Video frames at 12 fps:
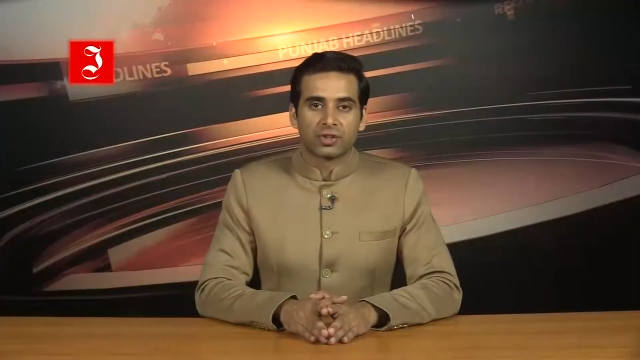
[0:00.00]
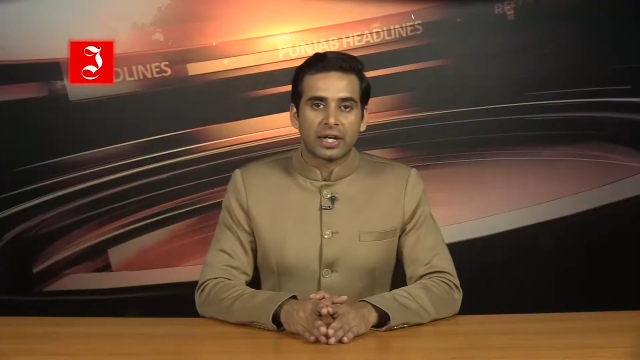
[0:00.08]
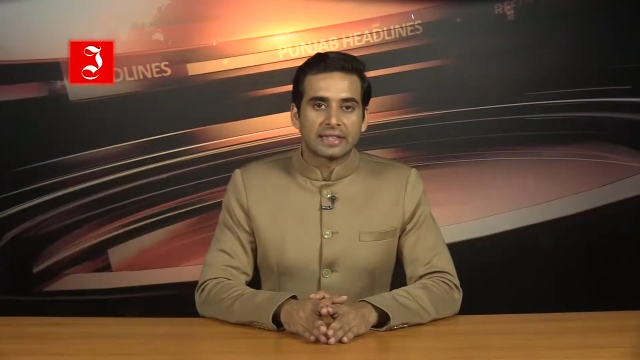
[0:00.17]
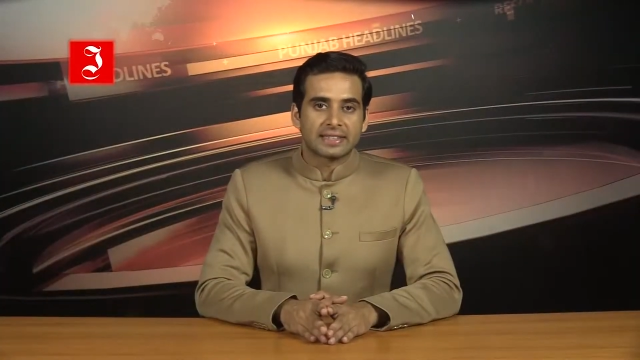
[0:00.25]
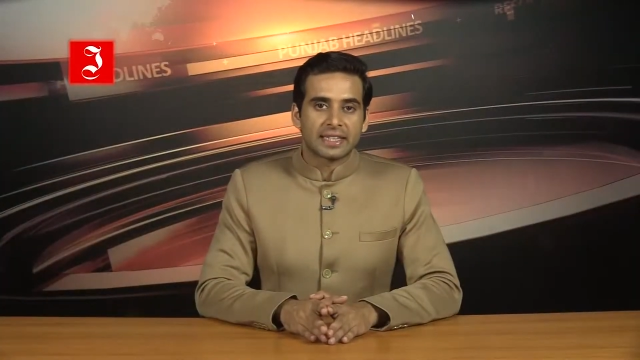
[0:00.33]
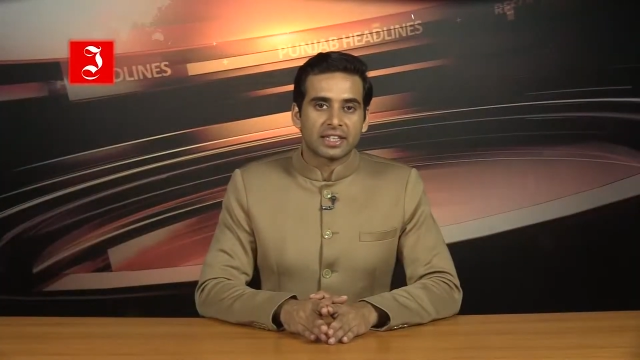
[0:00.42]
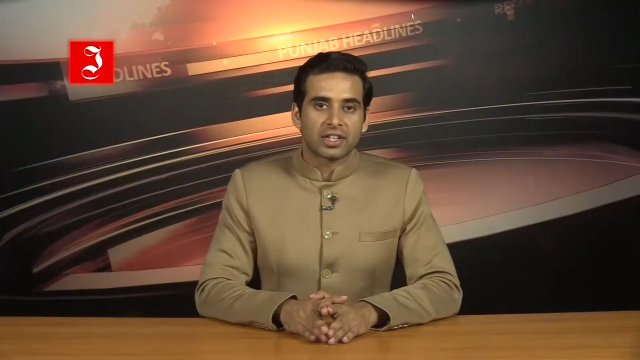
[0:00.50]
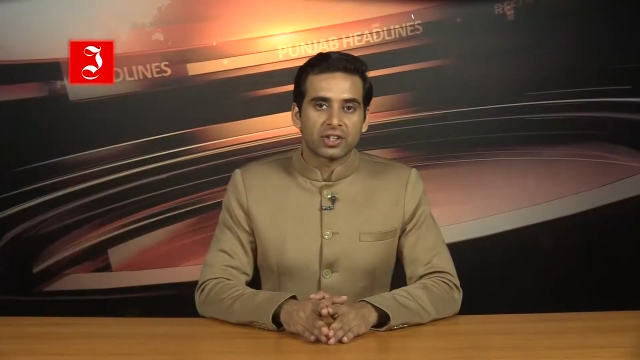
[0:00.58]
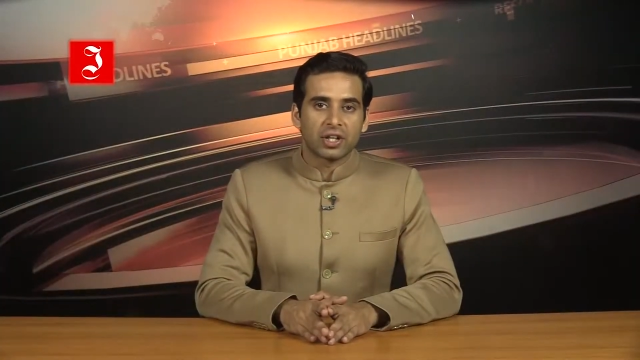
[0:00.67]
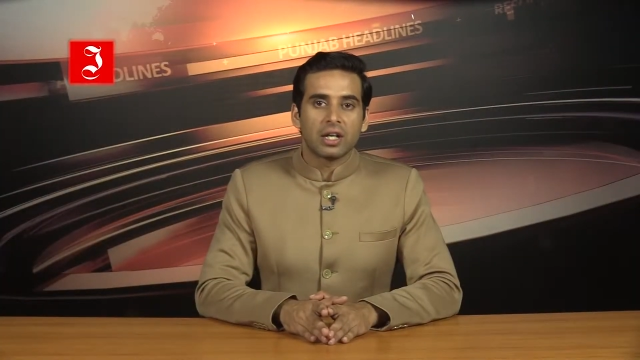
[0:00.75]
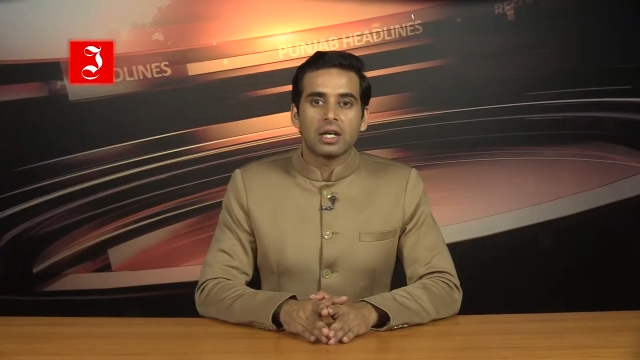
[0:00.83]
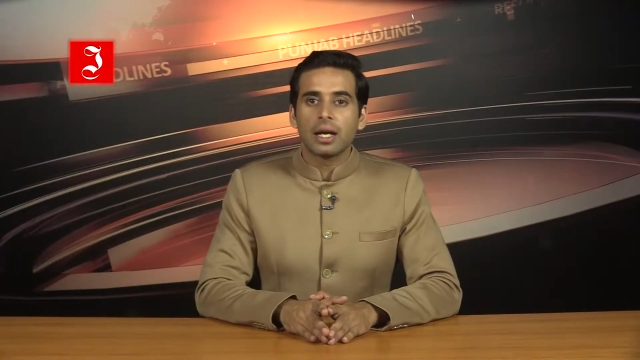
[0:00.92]
Trade
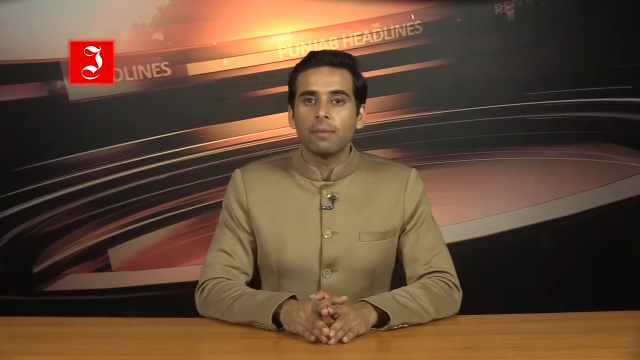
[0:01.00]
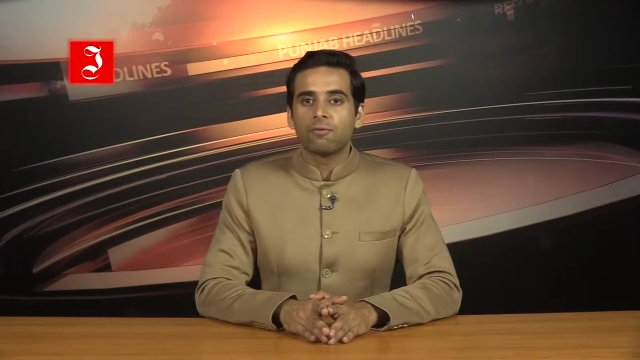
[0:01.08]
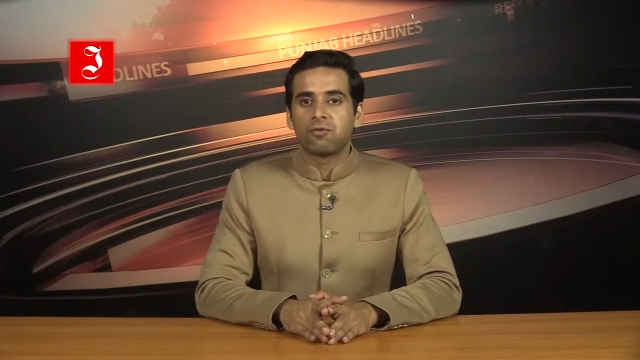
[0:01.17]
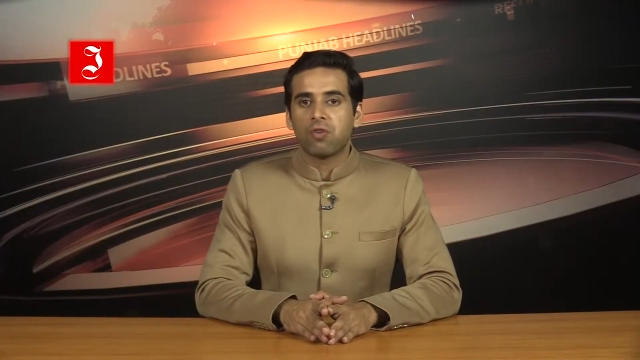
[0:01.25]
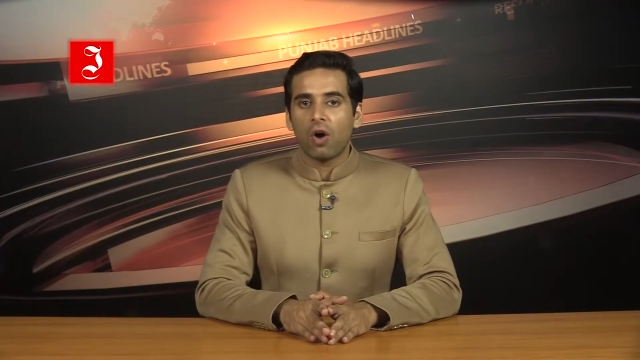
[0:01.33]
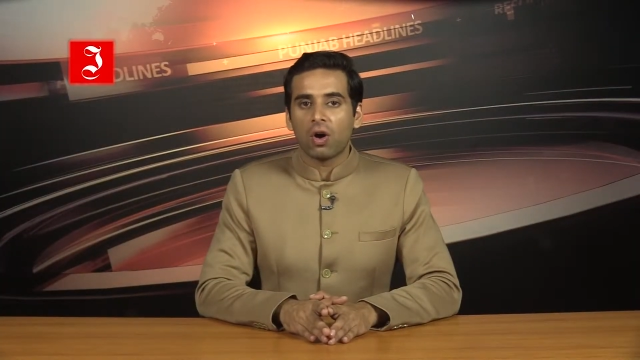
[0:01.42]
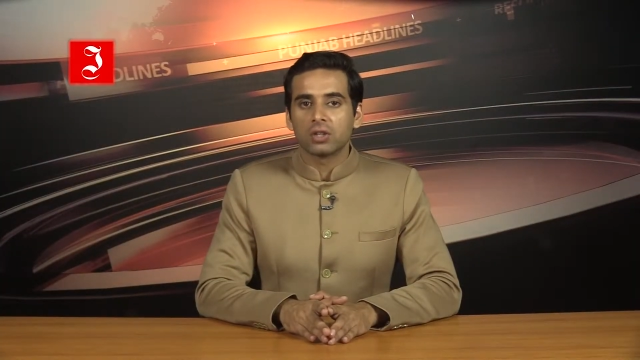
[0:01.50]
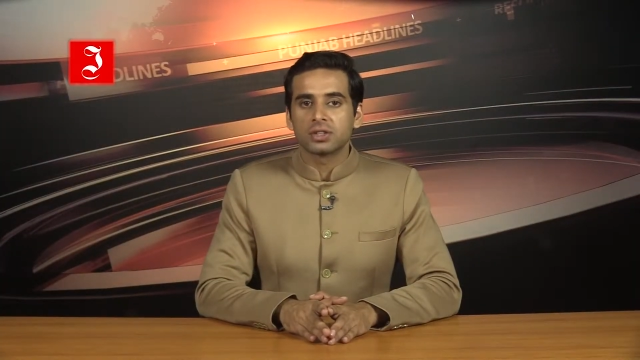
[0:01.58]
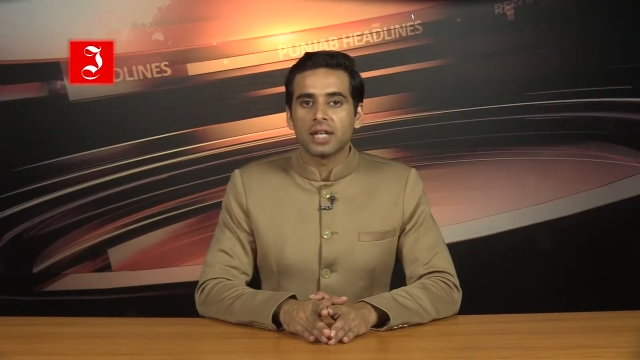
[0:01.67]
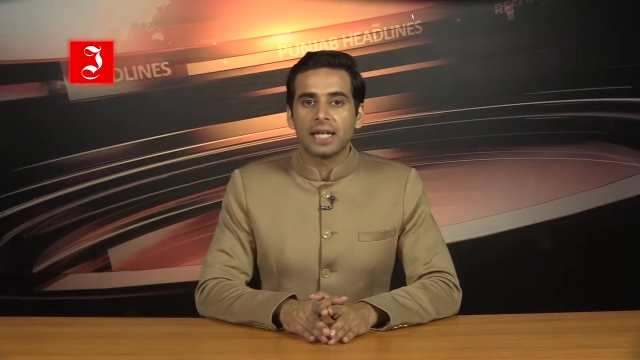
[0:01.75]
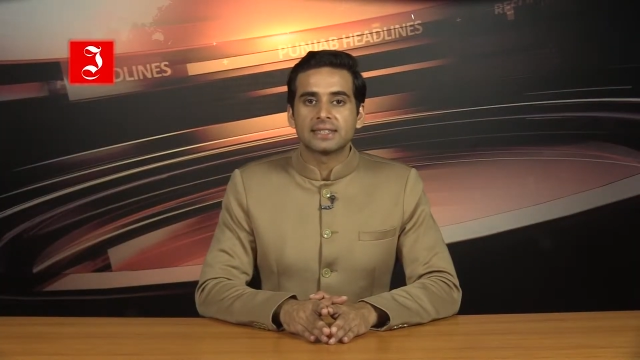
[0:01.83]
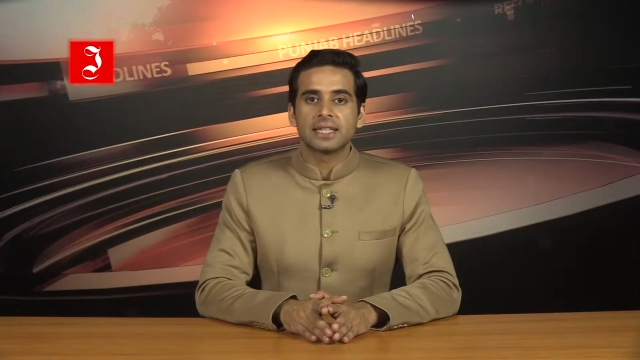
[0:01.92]
Secretary Liam Fox
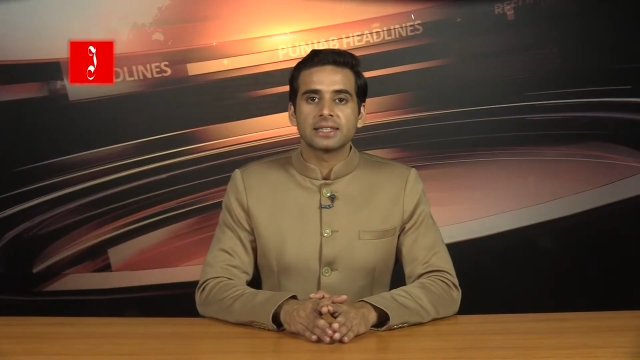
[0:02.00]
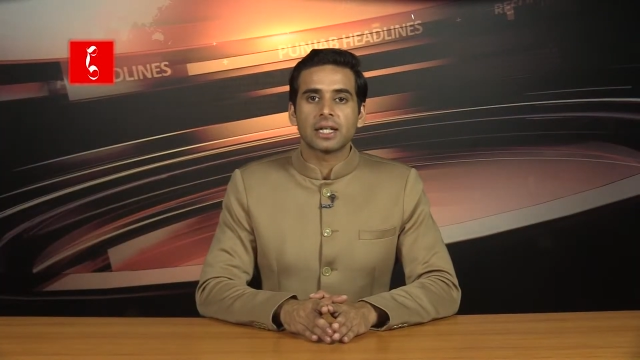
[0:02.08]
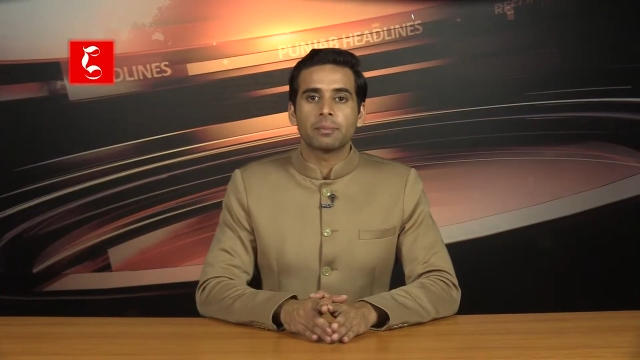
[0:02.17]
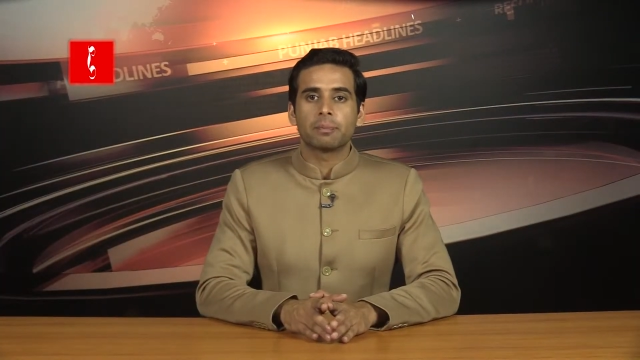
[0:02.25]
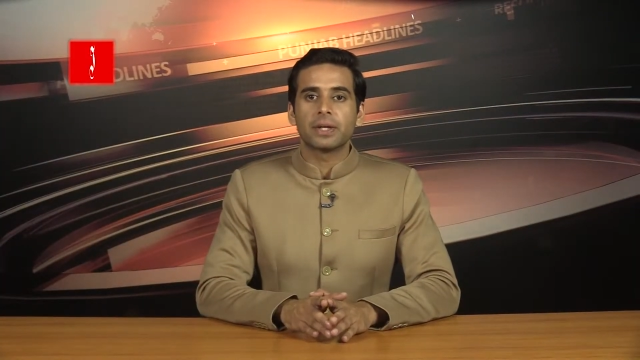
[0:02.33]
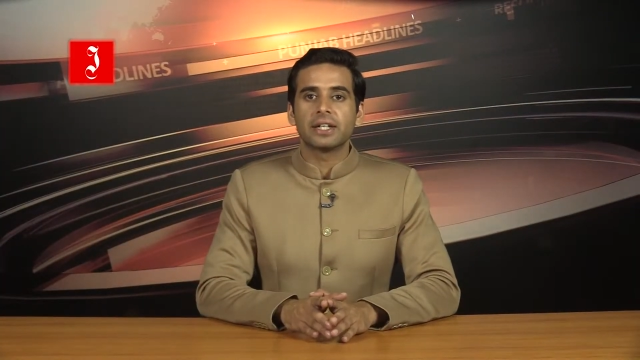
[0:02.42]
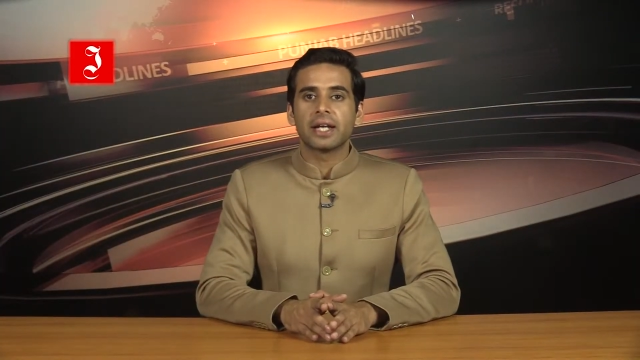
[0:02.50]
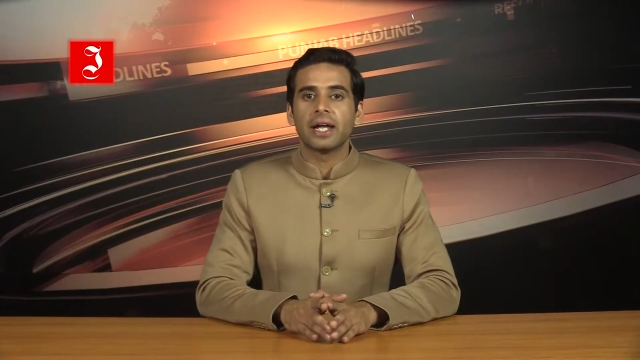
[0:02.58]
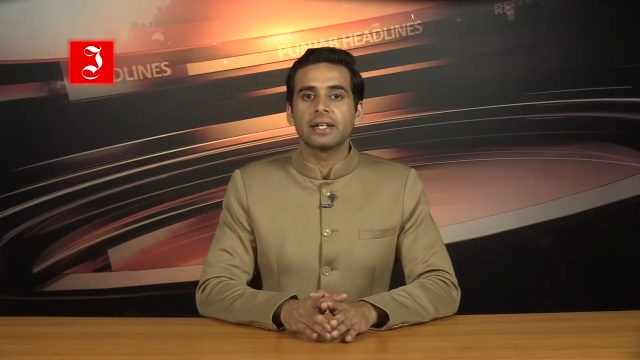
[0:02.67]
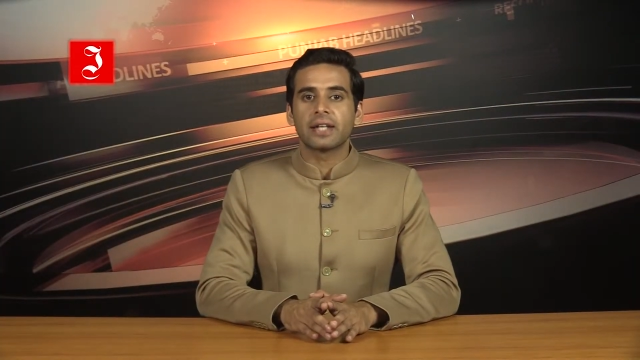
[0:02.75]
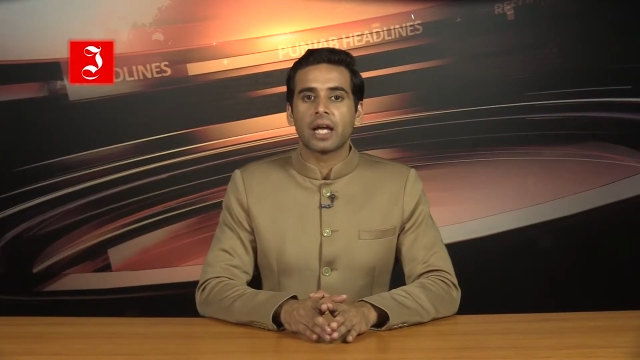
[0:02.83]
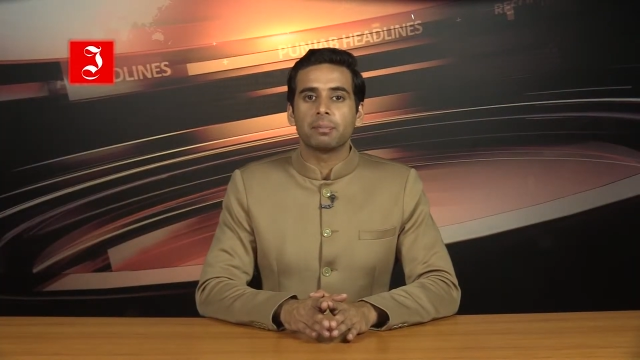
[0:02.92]
has said that
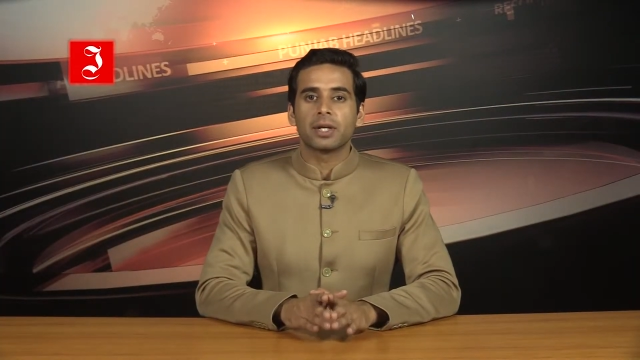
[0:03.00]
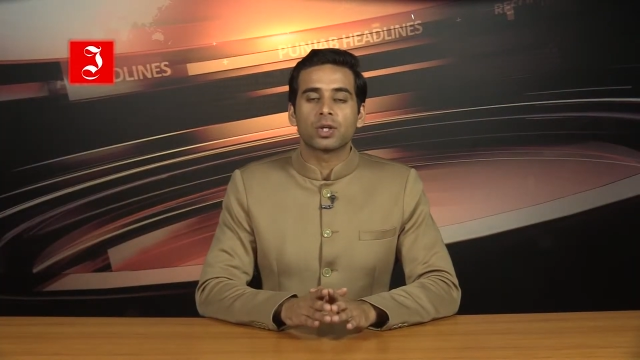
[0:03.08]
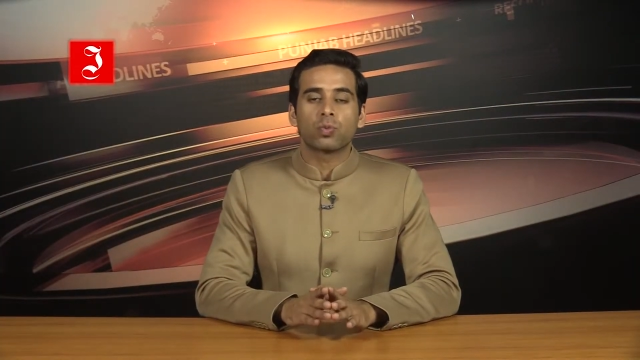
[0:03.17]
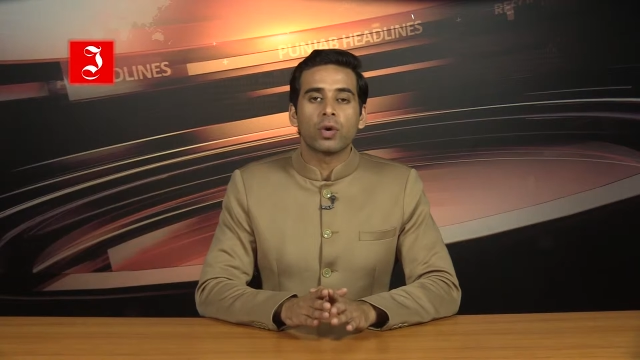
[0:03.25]
Britain can be a